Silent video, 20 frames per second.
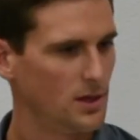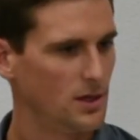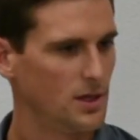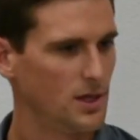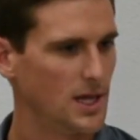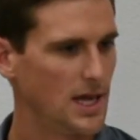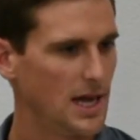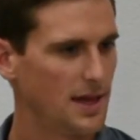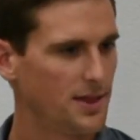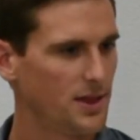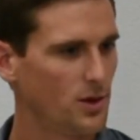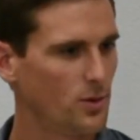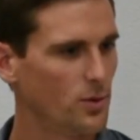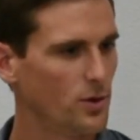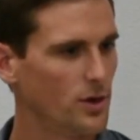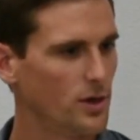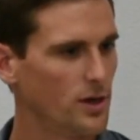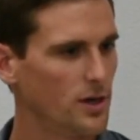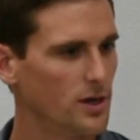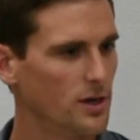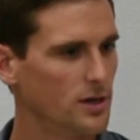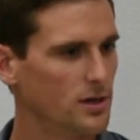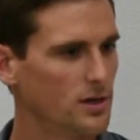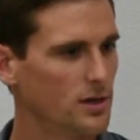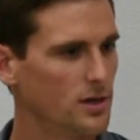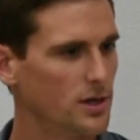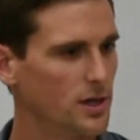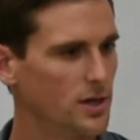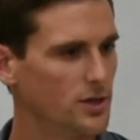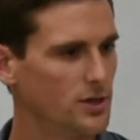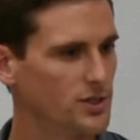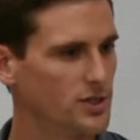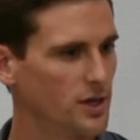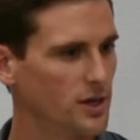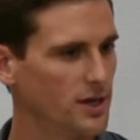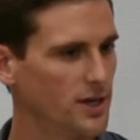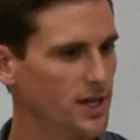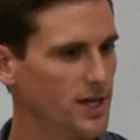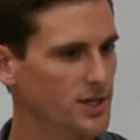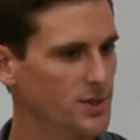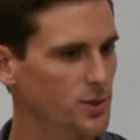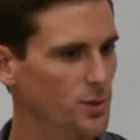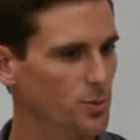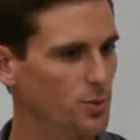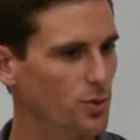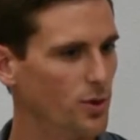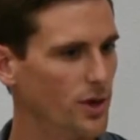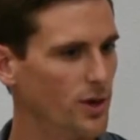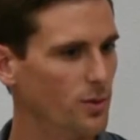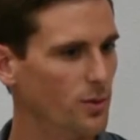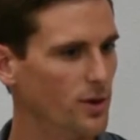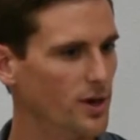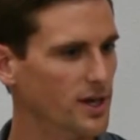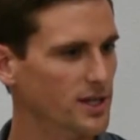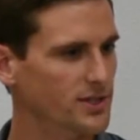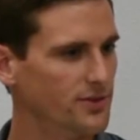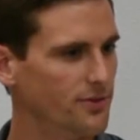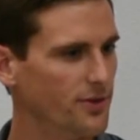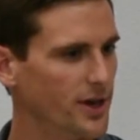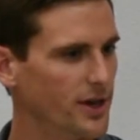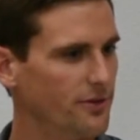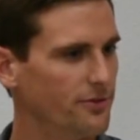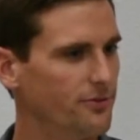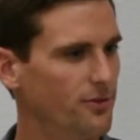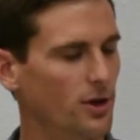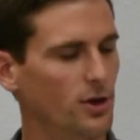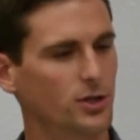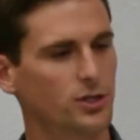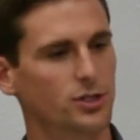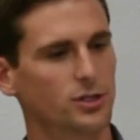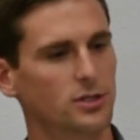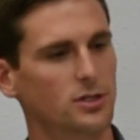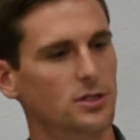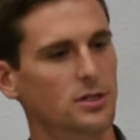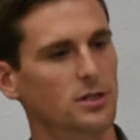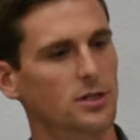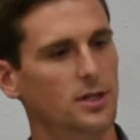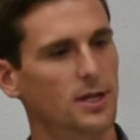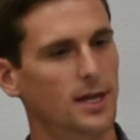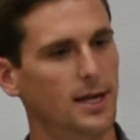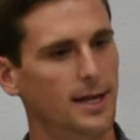Yeah, I think we're starting to get to a point where it's very functional.